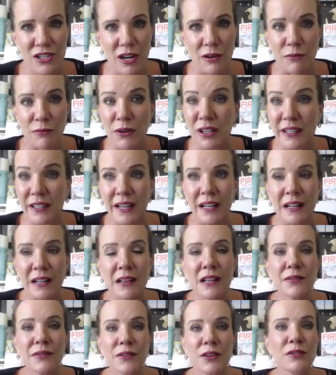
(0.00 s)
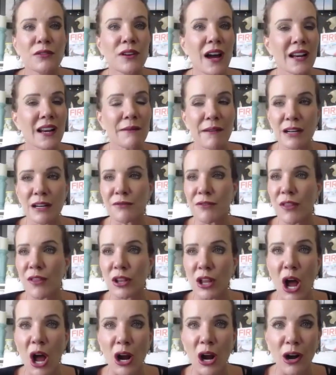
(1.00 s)
and really you've got to be in it for the
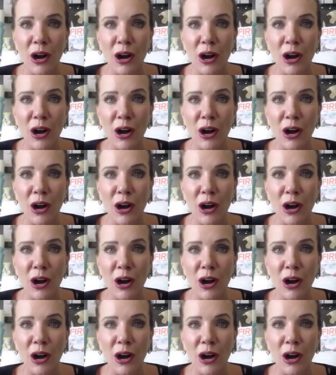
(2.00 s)
long